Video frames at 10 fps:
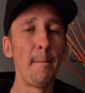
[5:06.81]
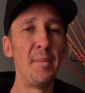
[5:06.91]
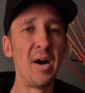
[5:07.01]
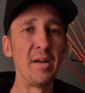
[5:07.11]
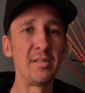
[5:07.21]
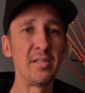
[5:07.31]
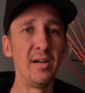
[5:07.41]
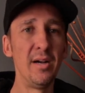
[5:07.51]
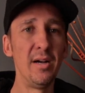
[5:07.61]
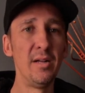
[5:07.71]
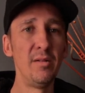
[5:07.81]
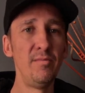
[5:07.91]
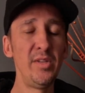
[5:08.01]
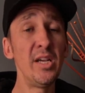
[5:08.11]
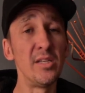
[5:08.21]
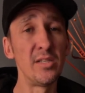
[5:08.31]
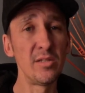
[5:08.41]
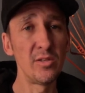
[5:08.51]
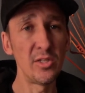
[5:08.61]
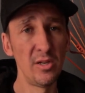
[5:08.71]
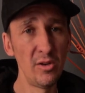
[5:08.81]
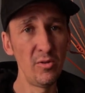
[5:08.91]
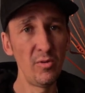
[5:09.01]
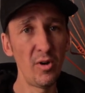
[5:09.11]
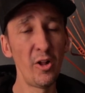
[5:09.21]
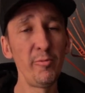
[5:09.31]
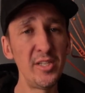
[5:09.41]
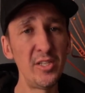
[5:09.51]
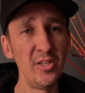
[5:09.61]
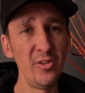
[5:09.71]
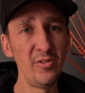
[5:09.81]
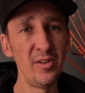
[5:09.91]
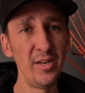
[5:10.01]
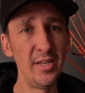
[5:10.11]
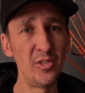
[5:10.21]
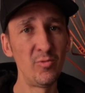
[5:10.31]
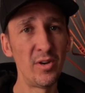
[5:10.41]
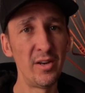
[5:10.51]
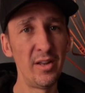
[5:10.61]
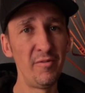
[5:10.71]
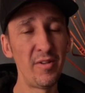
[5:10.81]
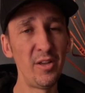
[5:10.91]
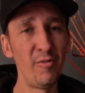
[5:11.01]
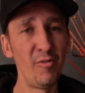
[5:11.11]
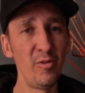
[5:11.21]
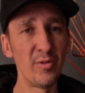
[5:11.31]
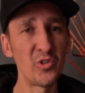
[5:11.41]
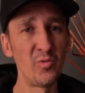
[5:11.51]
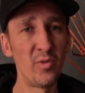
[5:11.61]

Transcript: But yes, so I'll be seeing you in the next one, and thank you very much for